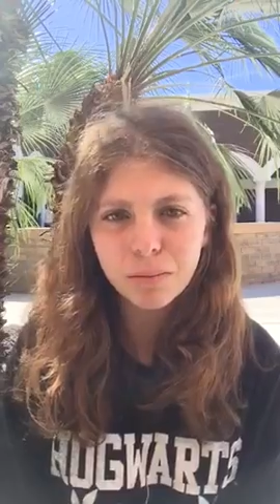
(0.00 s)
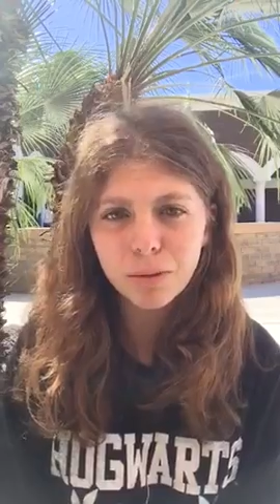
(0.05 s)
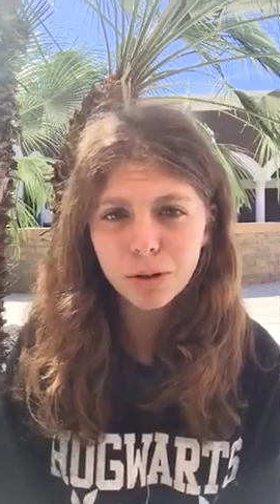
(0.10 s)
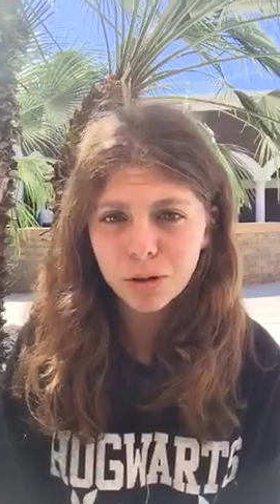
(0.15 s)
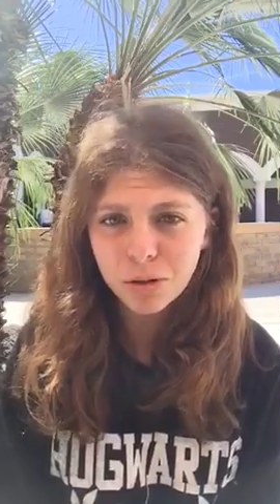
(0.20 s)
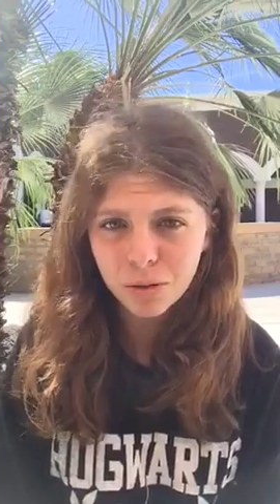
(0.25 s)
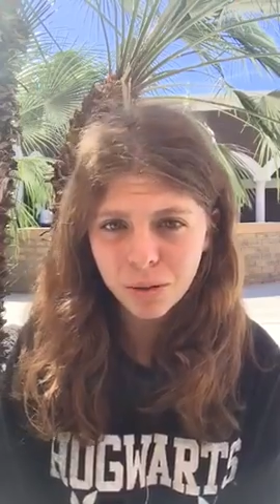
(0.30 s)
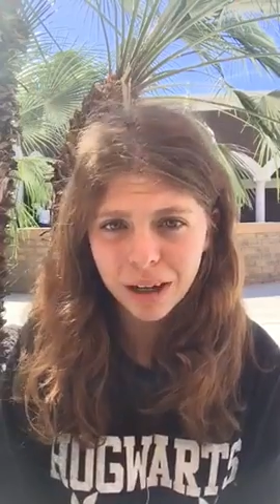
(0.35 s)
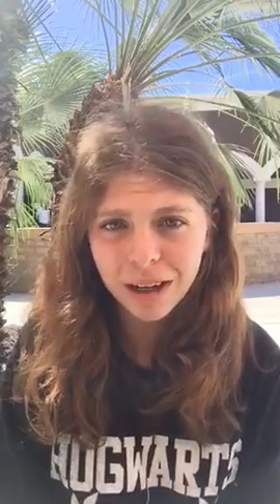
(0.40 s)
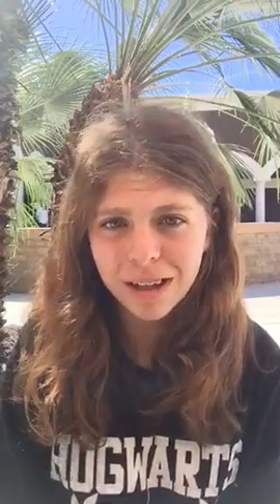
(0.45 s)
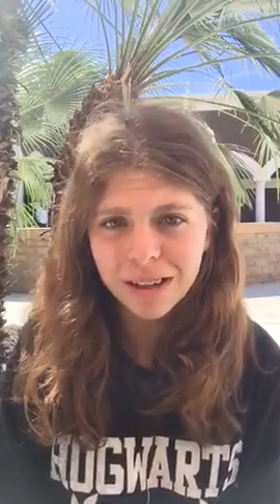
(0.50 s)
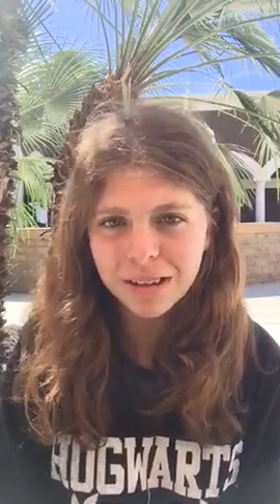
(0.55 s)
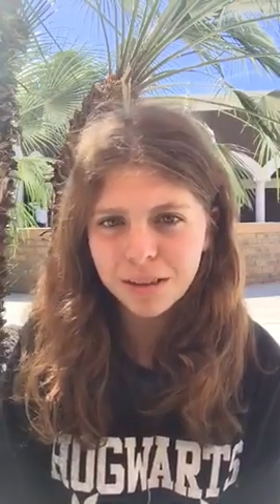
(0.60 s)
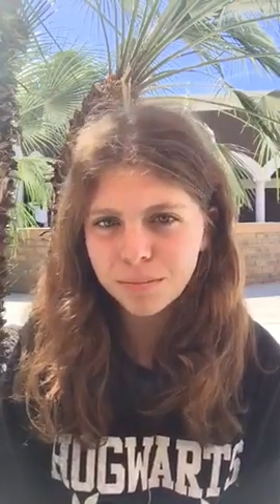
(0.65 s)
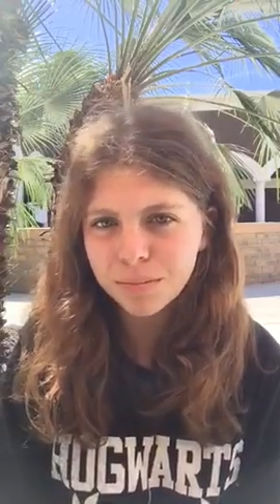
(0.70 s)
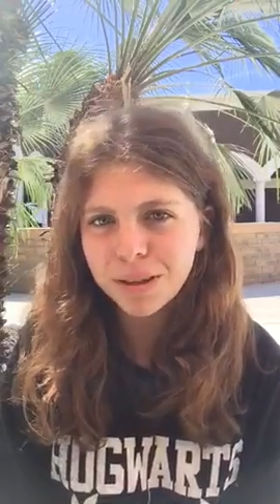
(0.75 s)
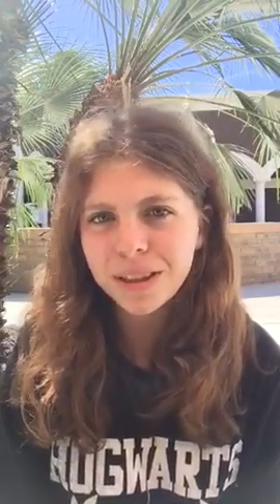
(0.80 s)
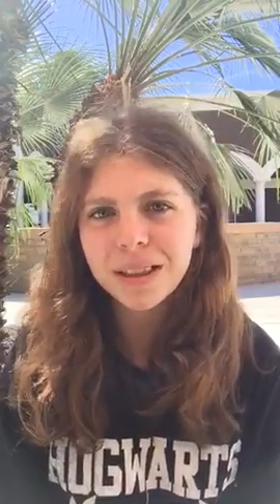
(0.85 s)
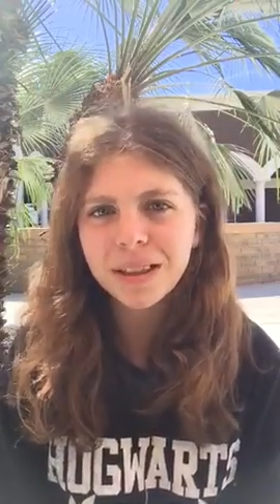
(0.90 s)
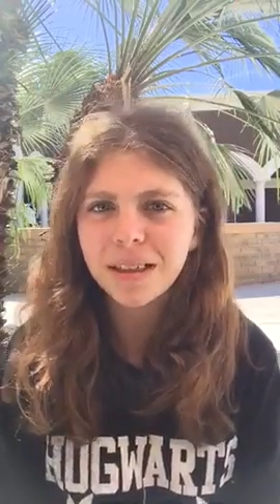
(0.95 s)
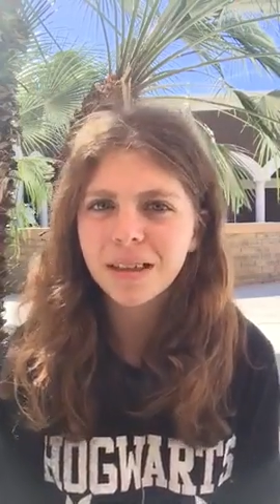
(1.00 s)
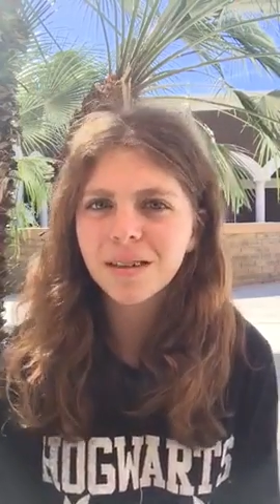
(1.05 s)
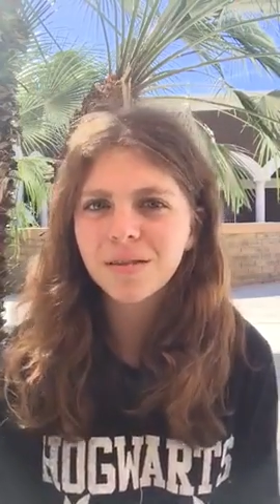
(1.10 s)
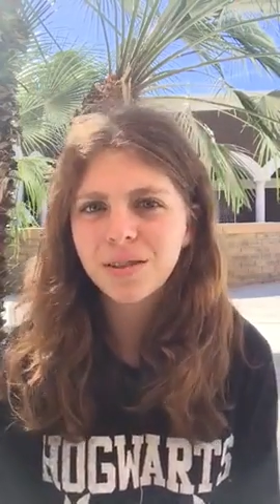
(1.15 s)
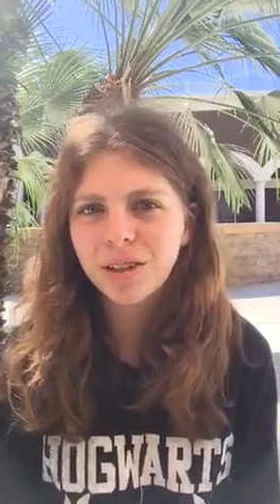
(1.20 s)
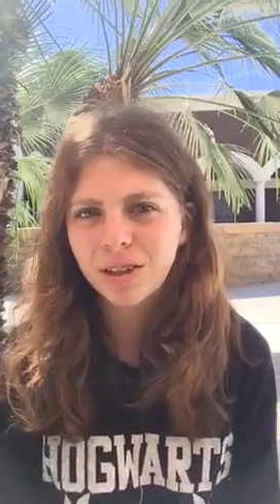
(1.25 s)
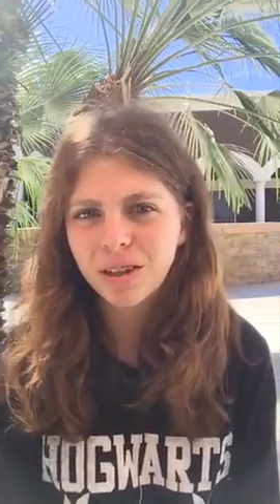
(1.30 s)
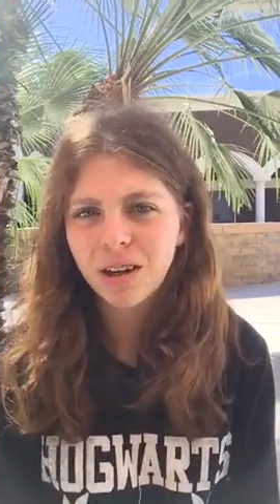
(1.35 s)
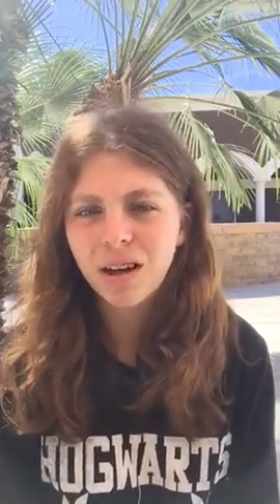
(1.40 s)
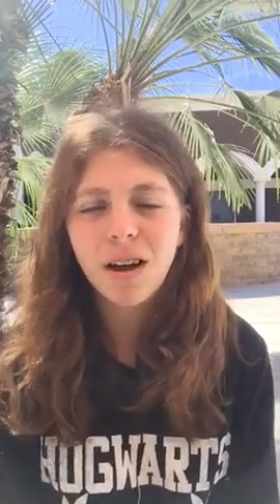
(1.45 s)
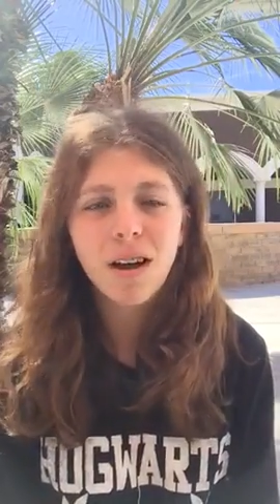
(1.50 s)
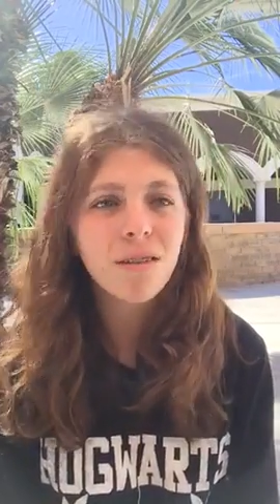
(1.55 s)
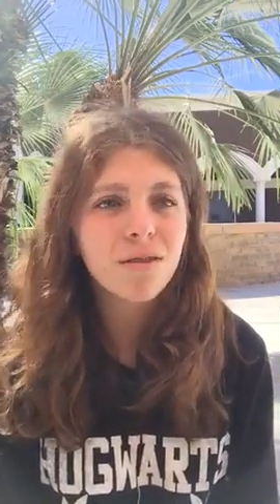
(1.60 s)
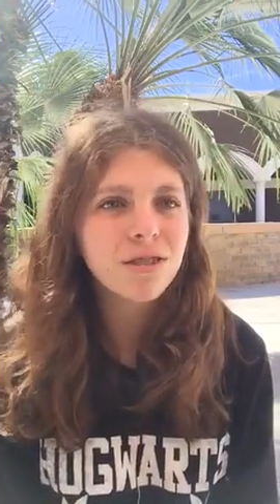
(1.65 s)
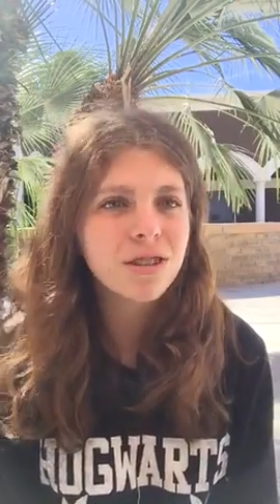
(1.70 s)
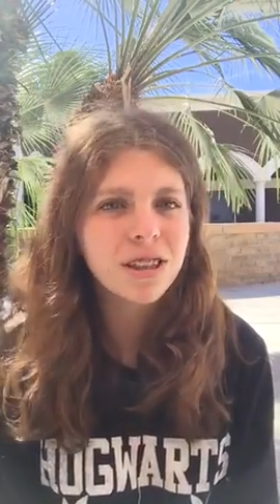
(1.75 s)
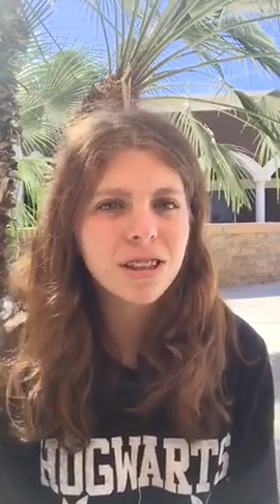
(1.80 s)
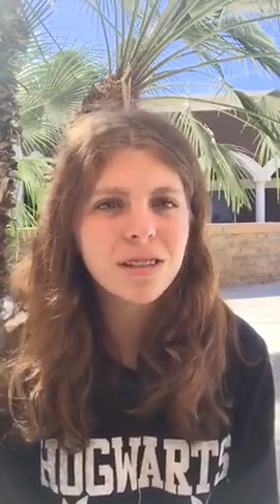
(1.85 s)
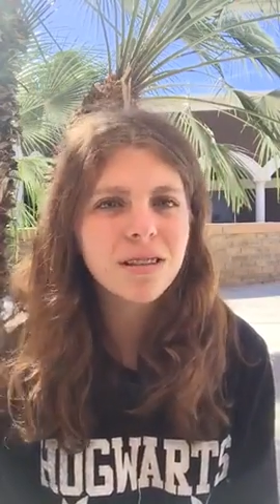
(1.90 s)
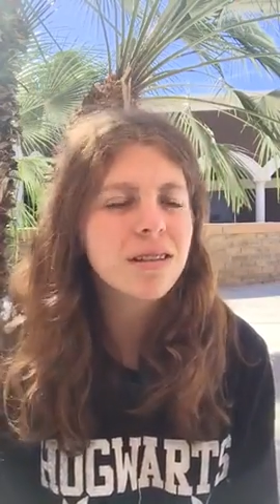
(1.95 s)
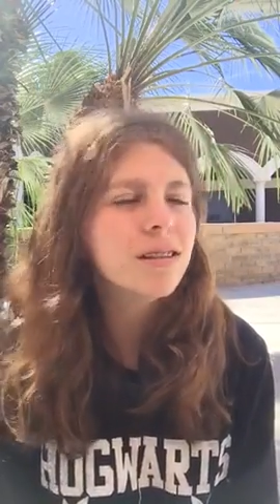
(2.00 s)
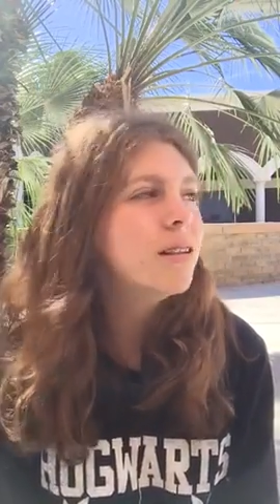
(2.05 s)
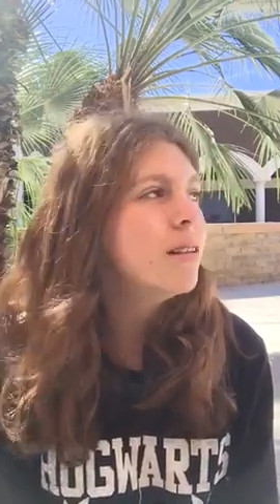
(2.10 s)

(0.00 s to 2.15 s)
portrayed in media very often.